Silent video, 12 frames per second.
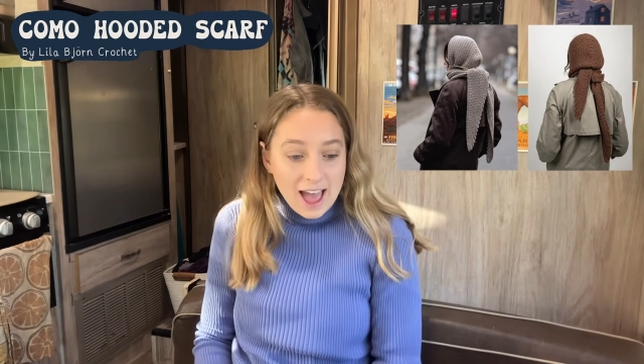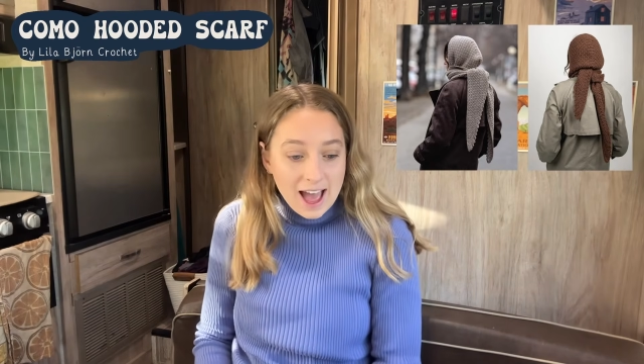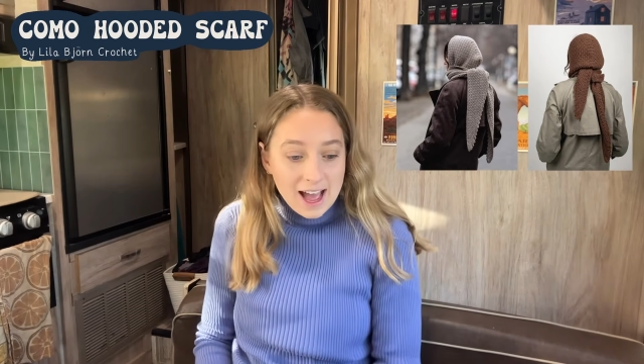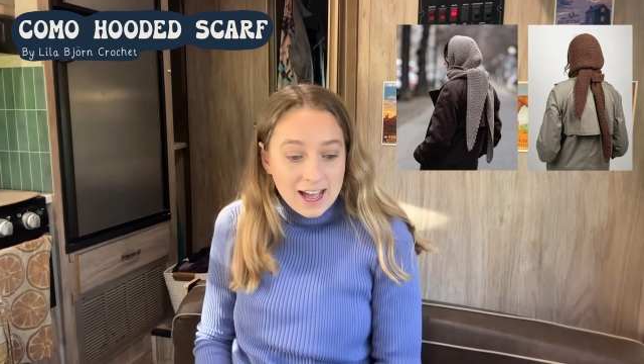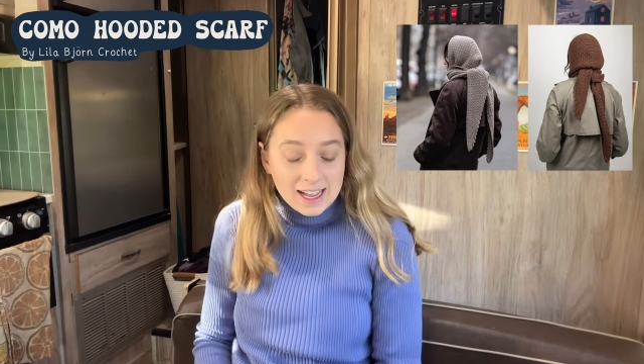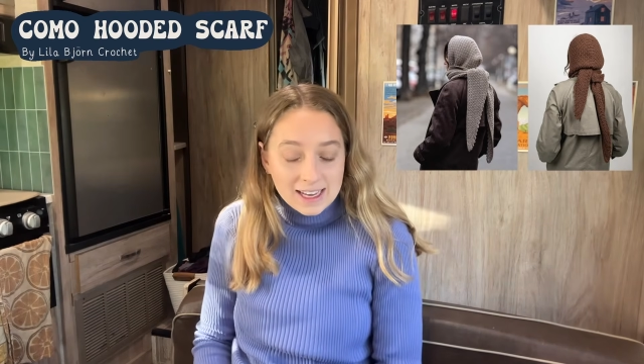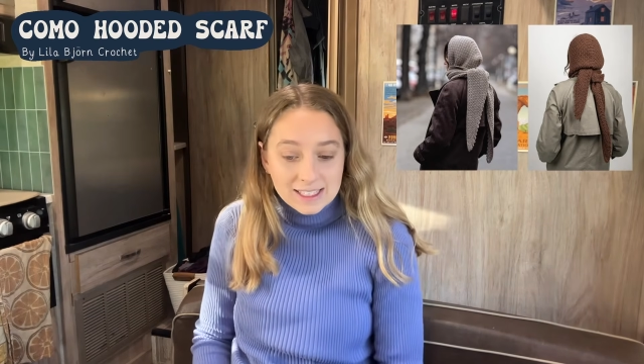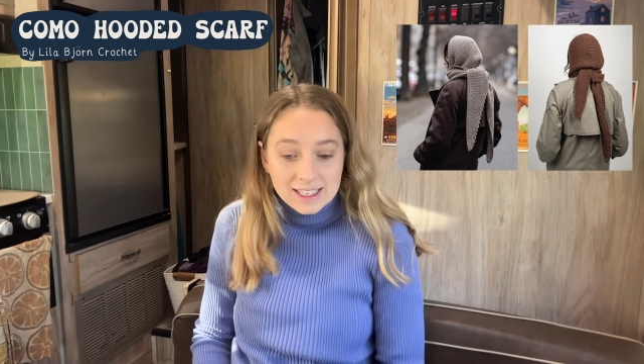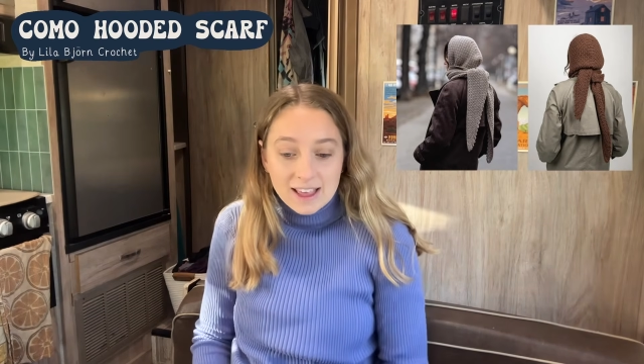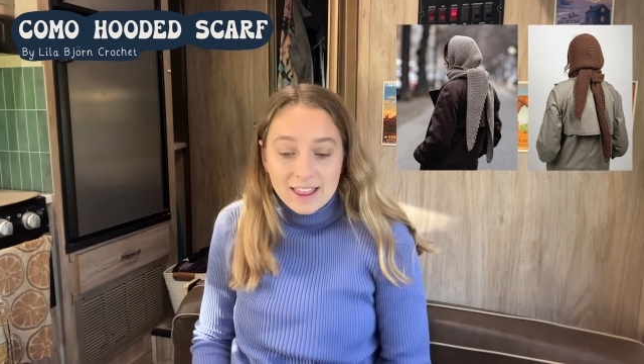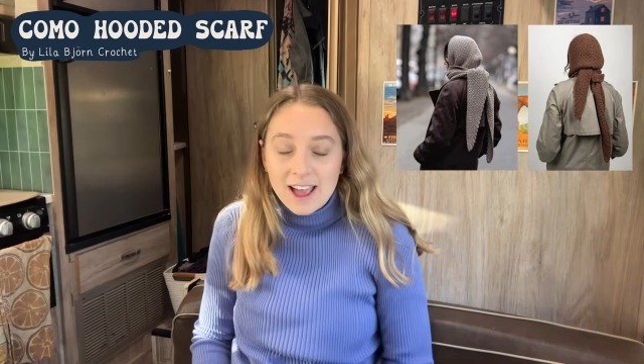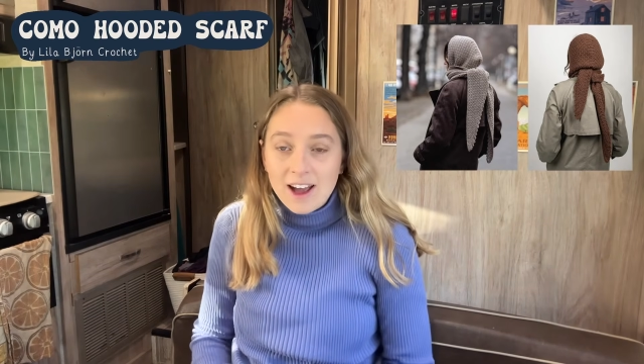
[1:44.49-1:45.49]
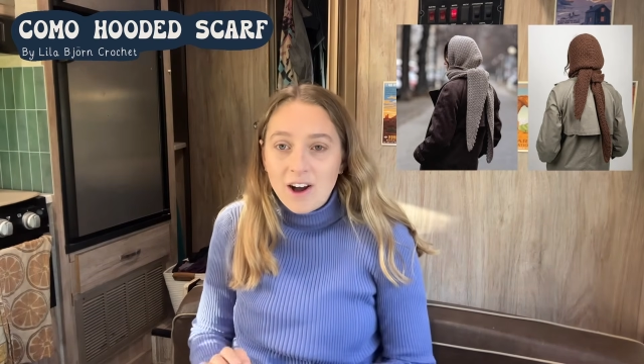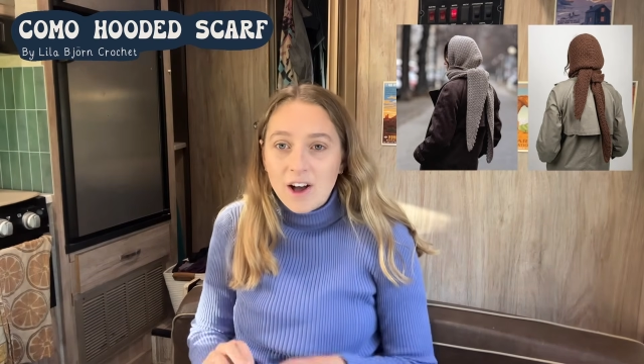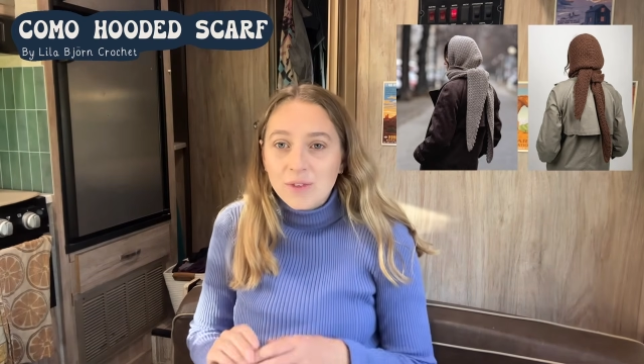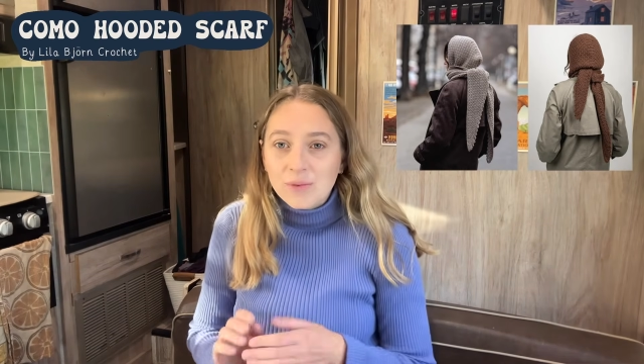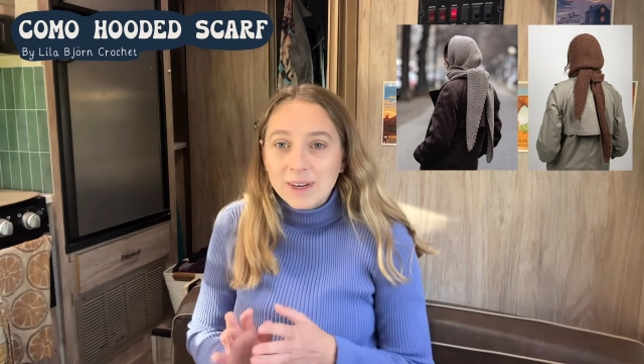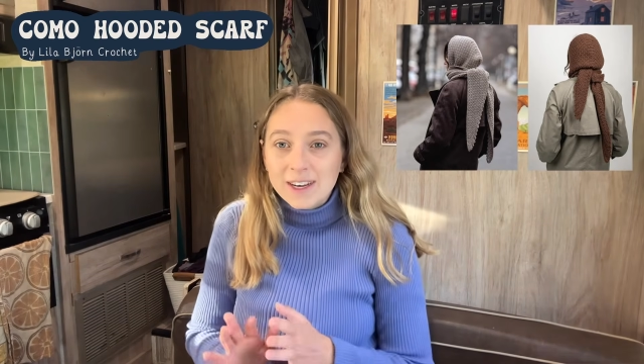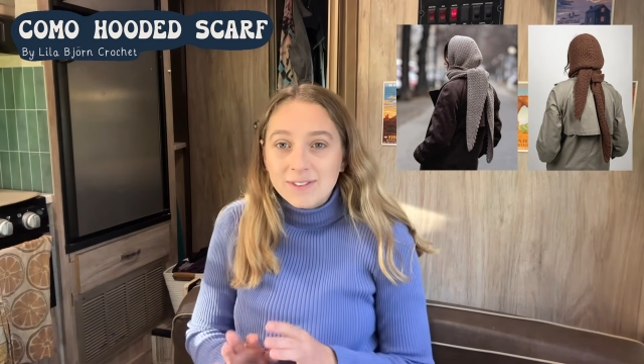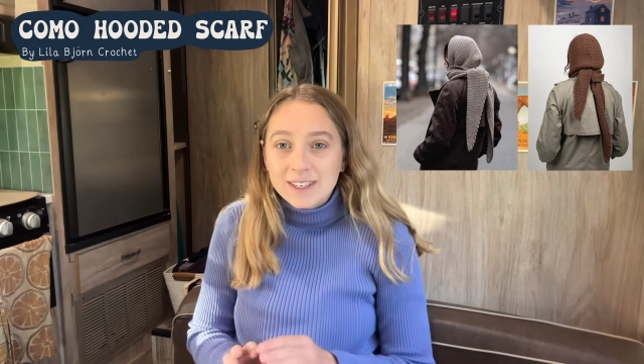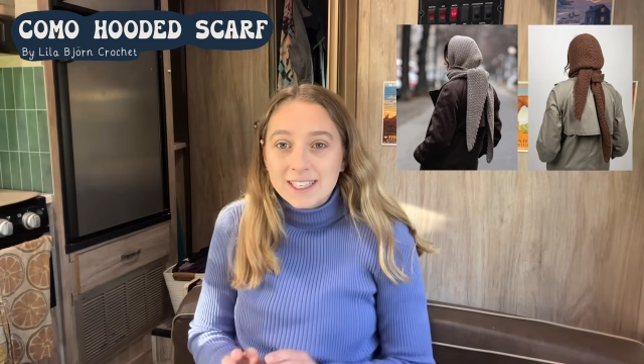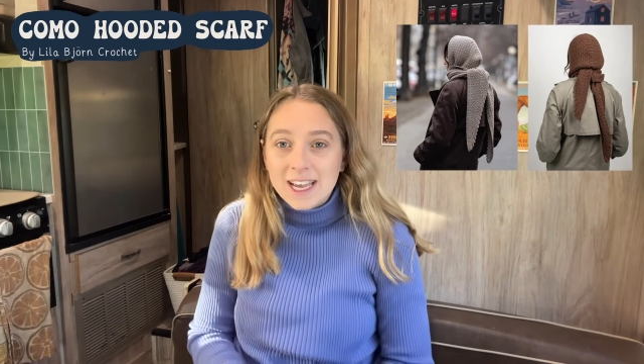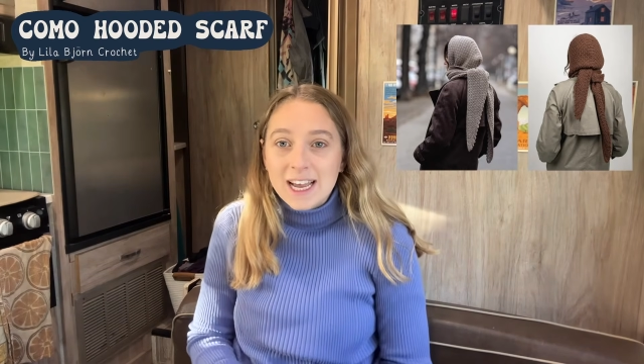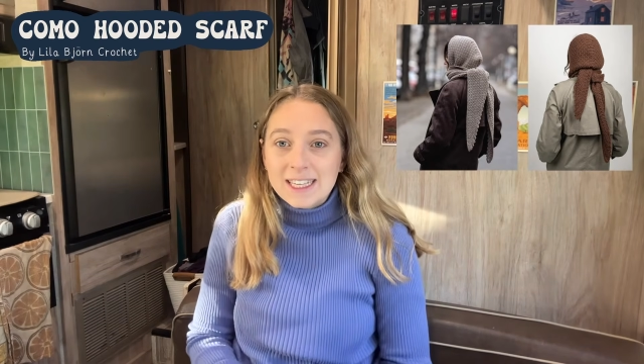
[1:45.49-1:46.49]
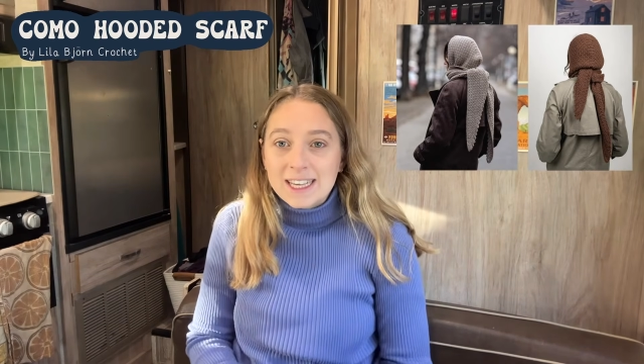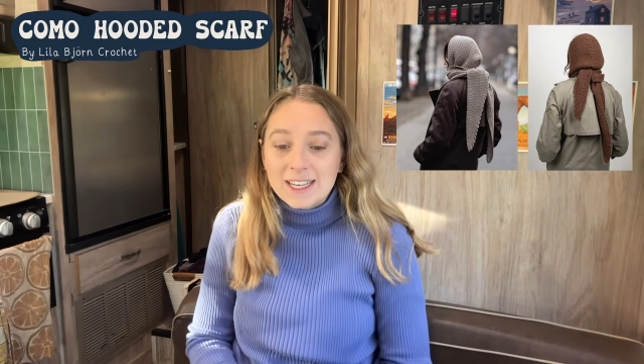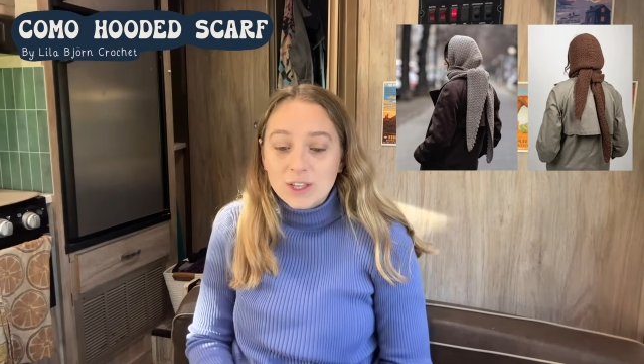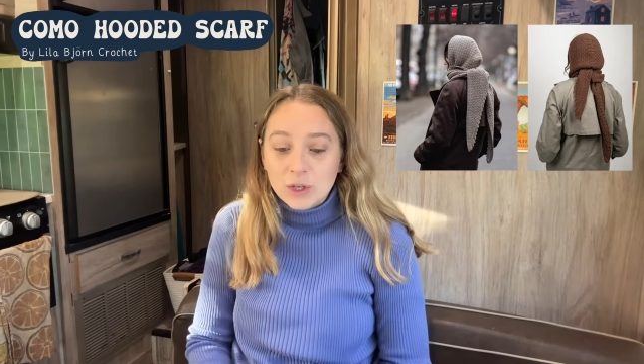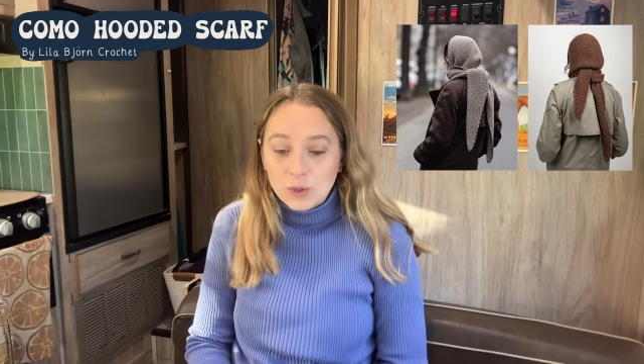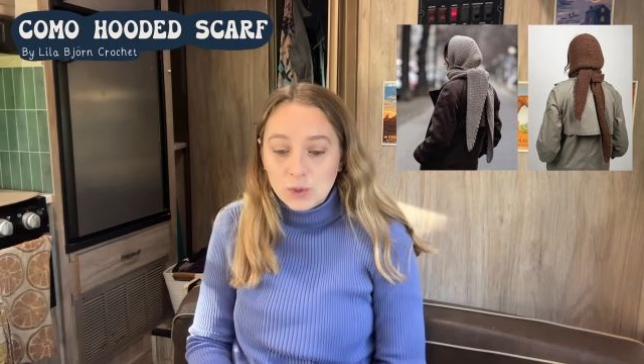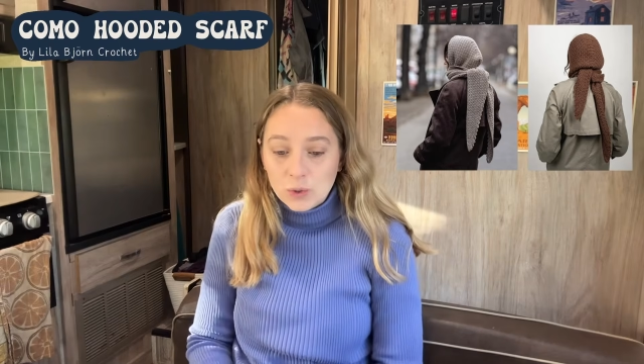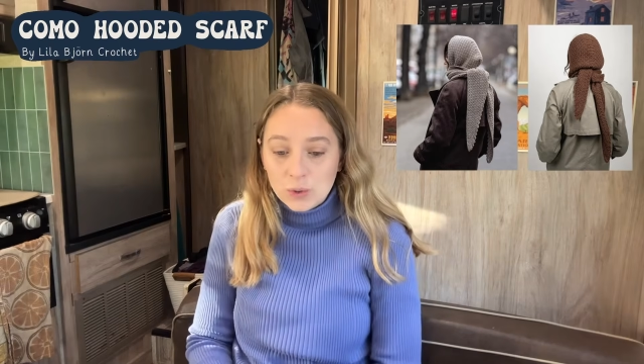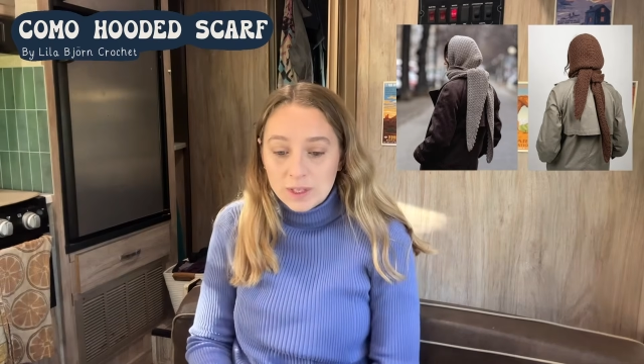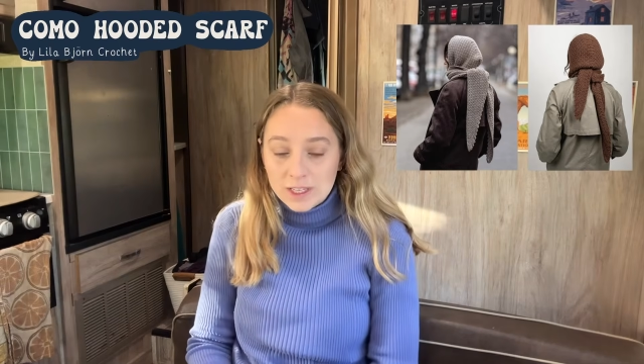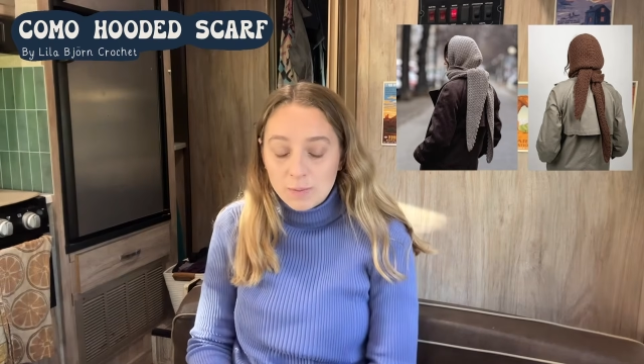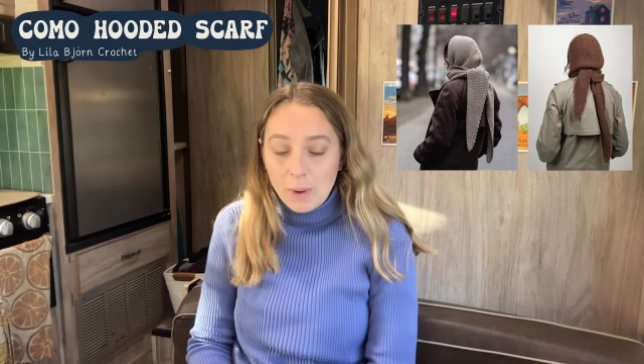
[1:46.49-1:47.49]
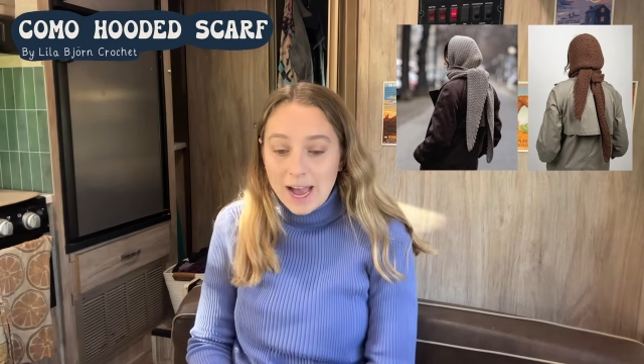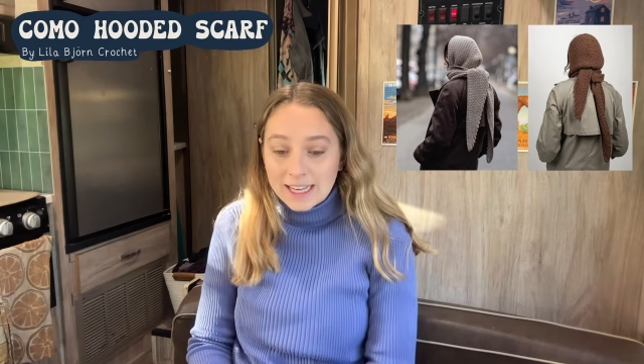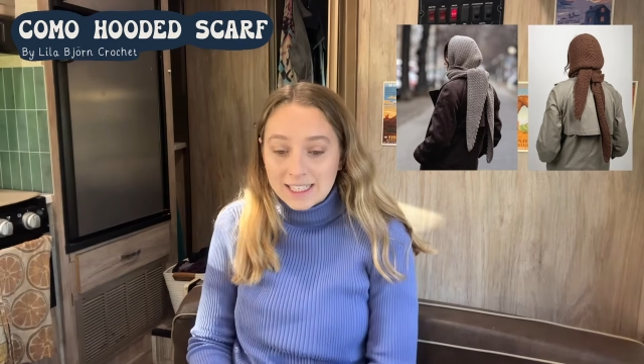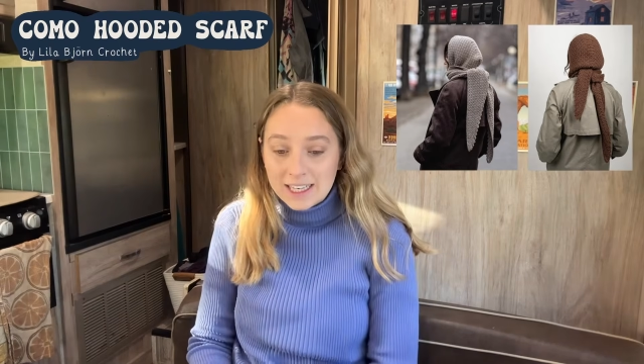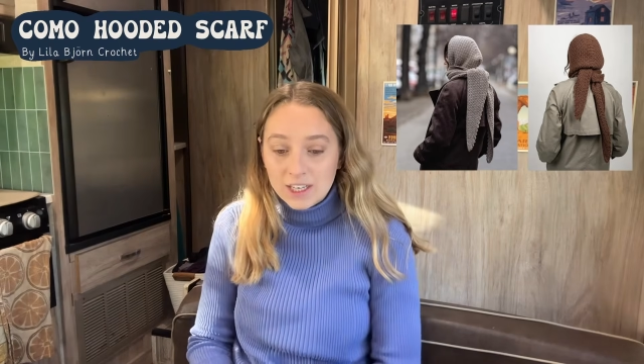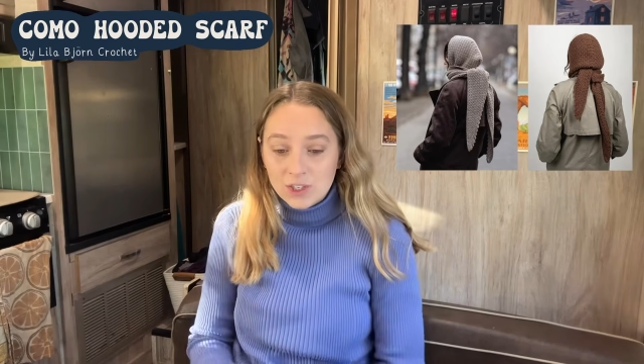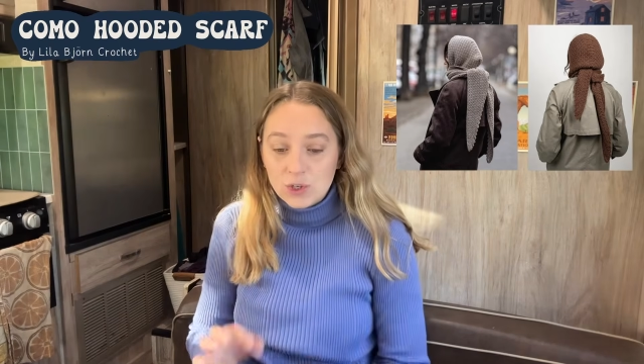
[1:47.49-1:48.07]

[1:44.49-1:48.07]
and there are 3 different sizes to this pattern,